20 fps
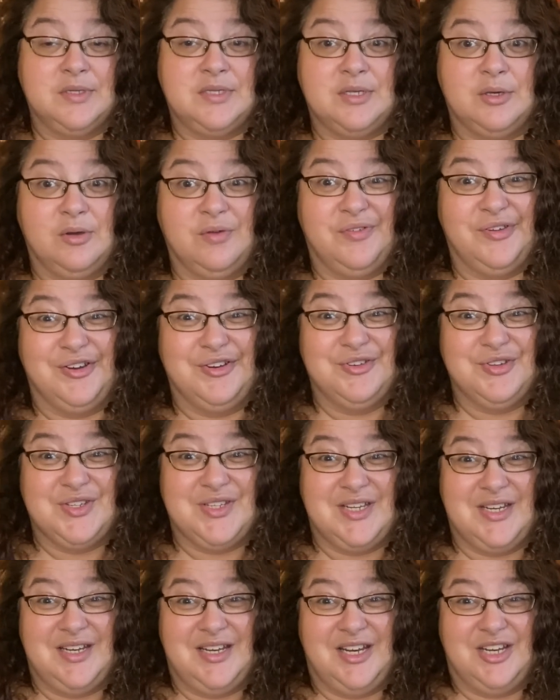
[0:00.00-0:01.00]
So if you're
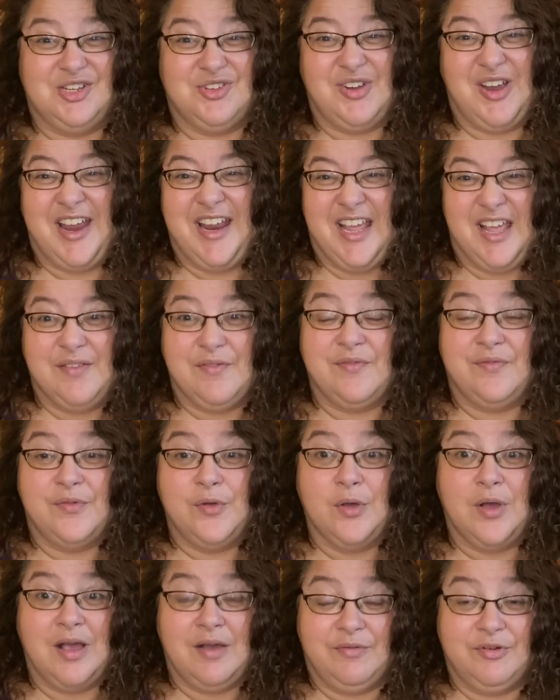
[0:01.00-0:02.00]
interested in trying it for
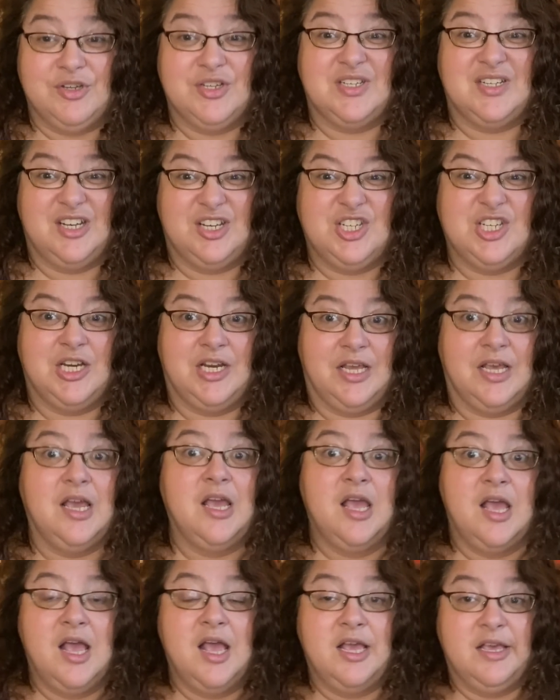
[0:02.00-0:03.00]
full coverage stitching,
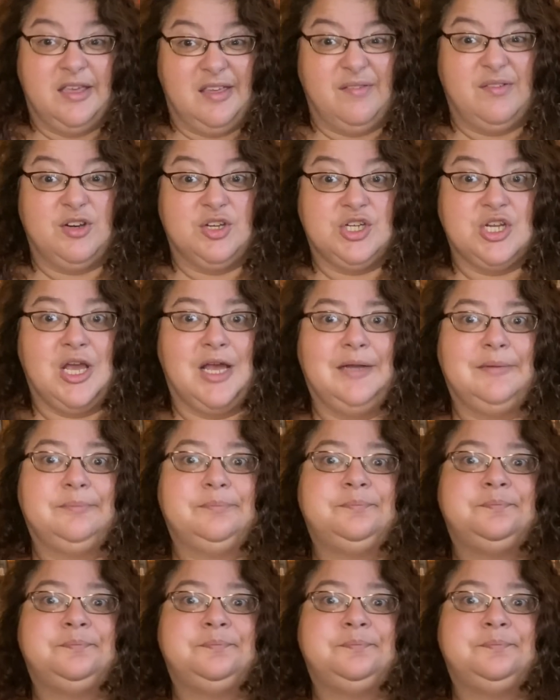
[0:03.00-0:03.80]
give it a shot.